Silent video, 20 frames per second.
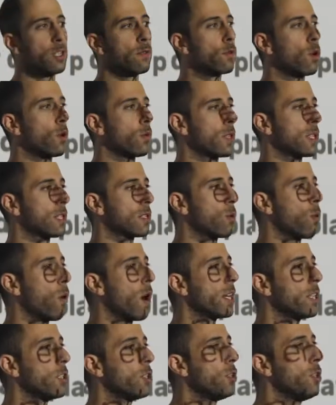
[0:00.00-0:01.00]
you've got this
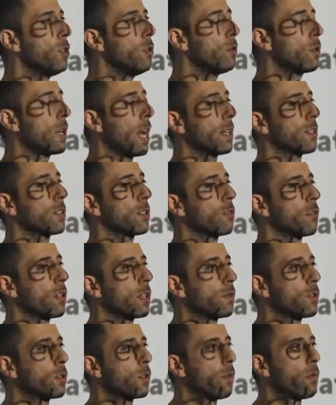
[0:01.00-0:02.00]
quite new category
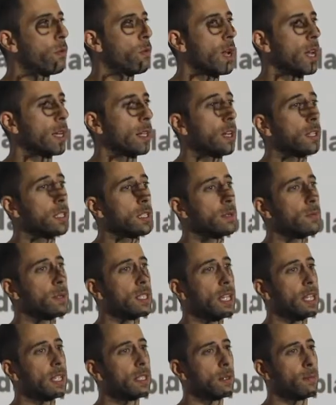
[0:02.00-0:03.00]
of software, customer
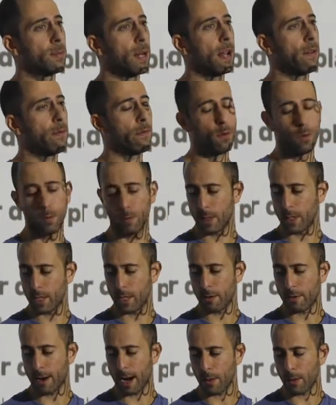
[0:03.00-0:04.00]
data platforms
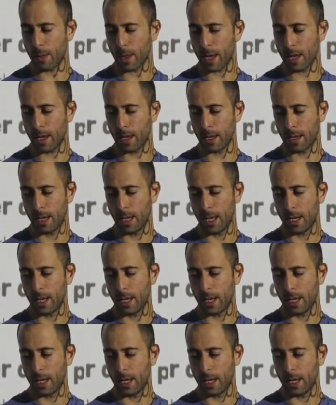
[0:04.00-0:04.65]
that are out there.